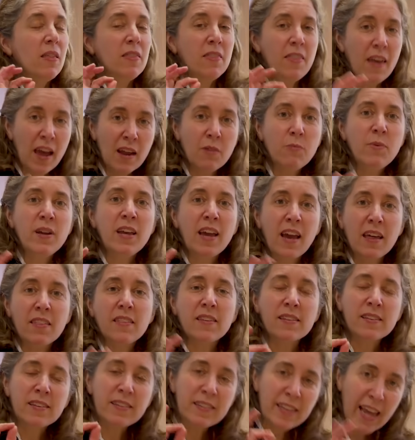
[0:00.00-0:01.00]
Then we get
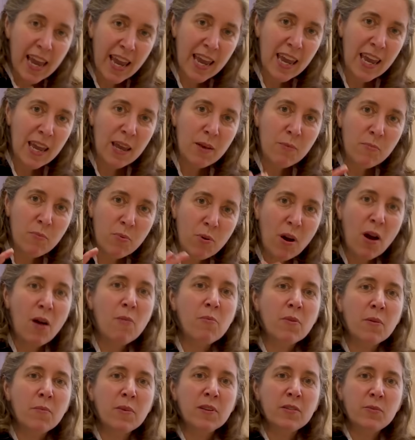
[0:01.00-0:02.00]
the same
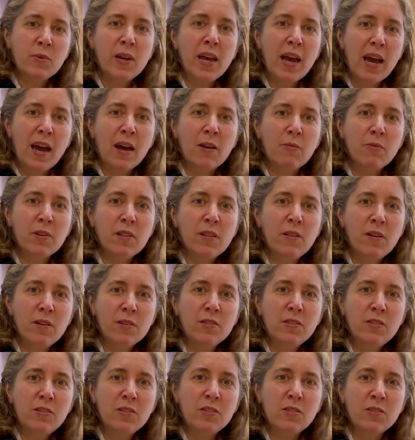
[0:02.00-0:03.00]
problem as we had with
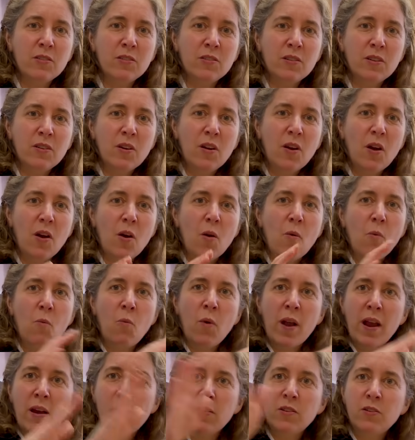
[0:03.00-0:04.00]
longitude
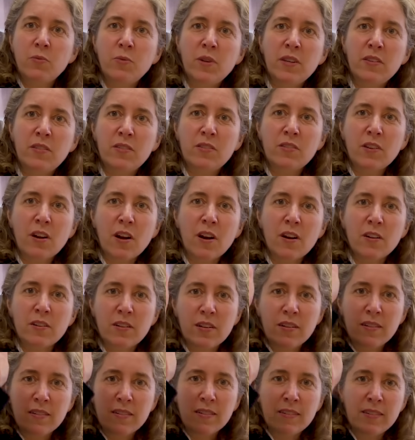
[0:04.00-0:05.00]
where do we
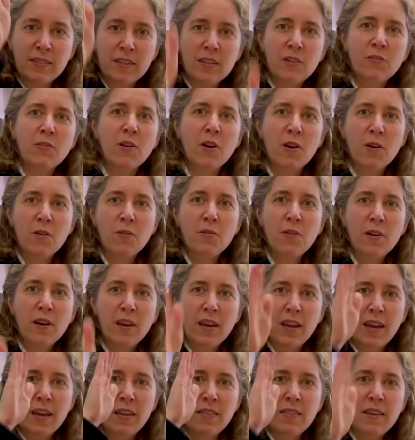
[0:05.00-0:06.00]
start zero
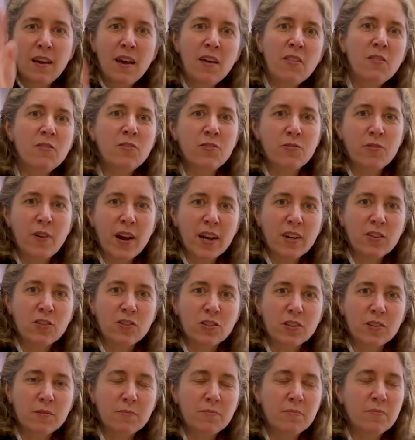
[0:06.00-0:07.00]
in the other
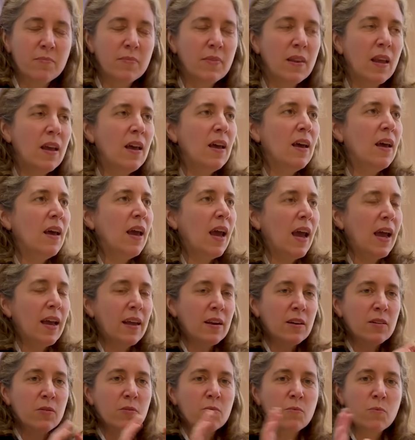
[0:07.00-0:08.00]
direction?
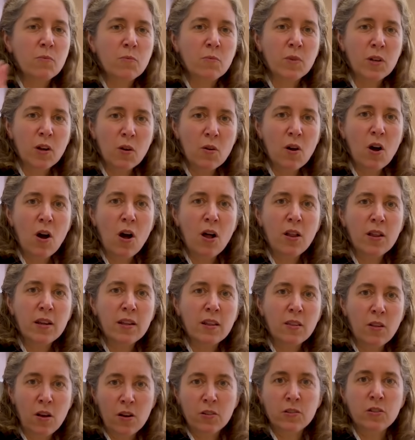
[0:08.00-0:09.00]
And we don't call
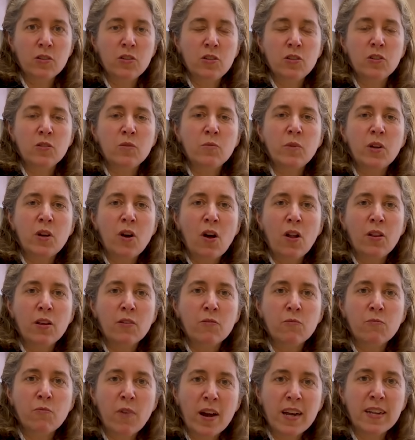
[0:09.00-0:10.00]
it longitude, we call
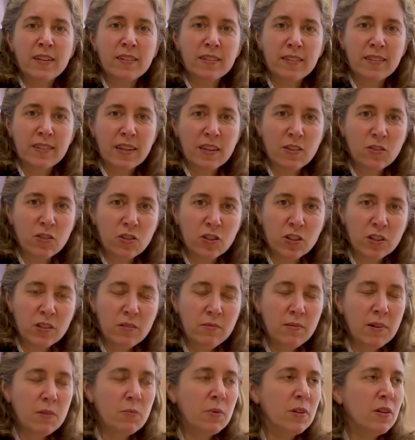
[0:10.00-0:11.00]
it right
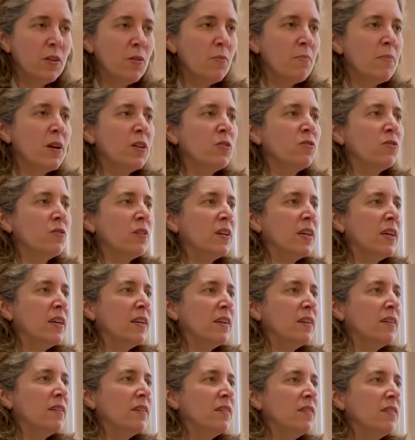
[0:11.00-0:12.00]
ascension. And we don't measure it
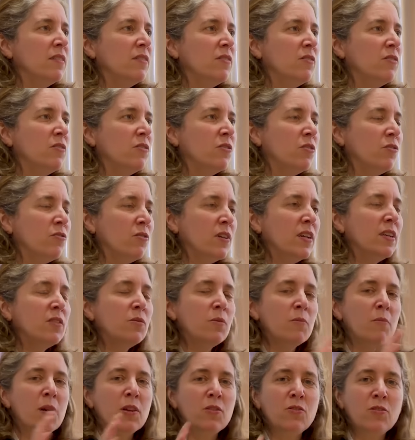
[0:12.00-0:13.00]
in
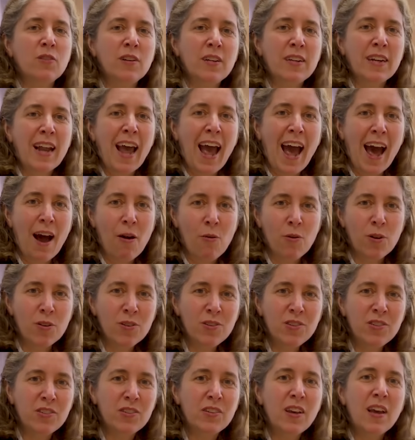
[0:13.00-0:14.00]
degrees, we measure it in
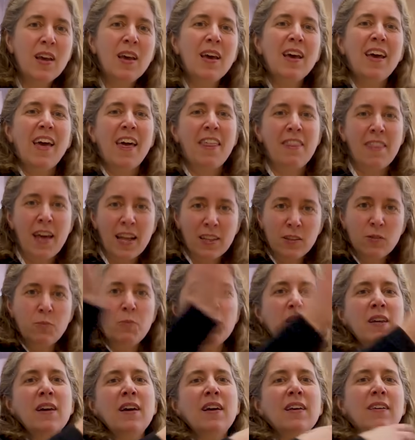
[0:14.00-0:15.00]
hours. And that's
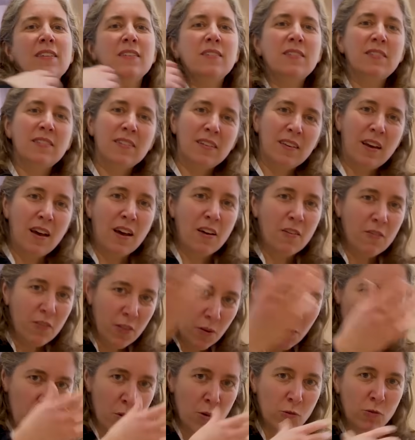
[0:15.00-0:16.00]
because of
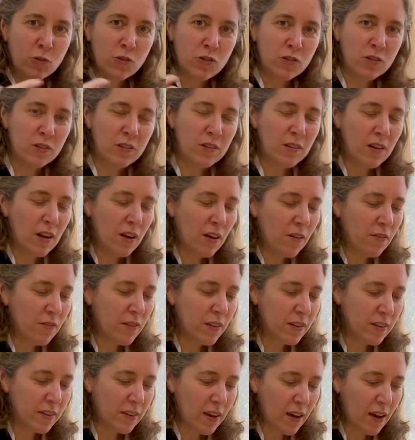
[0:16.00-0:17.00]
the motion of
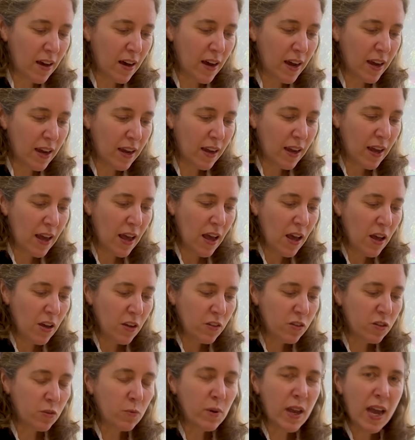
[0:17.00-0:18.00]
the sky.
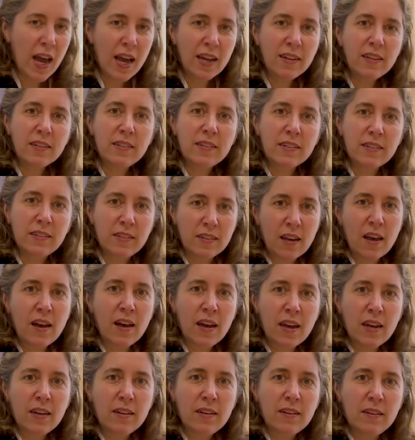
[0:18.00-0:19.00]
So we had to
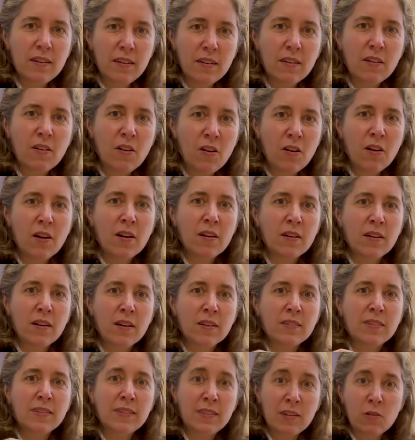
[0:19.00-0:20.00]
decide on
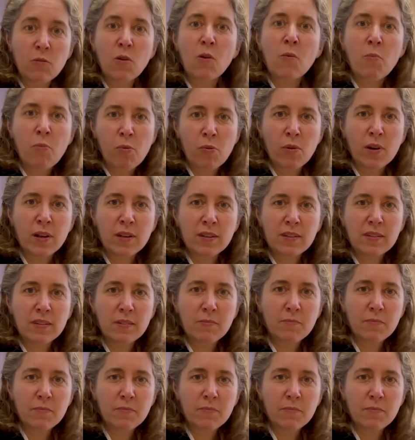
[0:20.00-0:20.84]
a zero point.